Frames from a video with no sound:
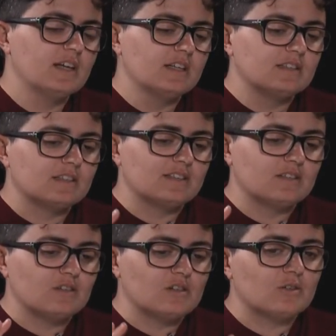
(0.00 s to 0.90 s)
that
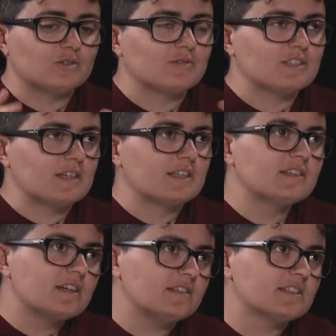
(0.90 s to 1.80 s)
there are a lot of
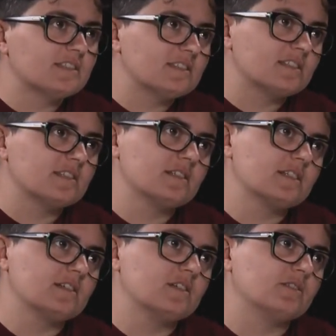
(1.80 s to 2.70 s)
second-class citizens
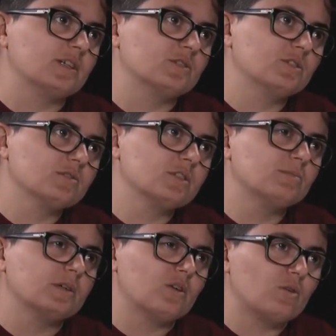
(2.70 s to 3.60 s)
still around
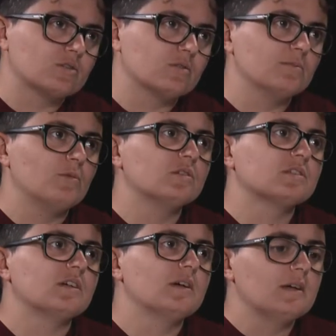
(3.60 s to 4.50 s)
Europe, also in Malta,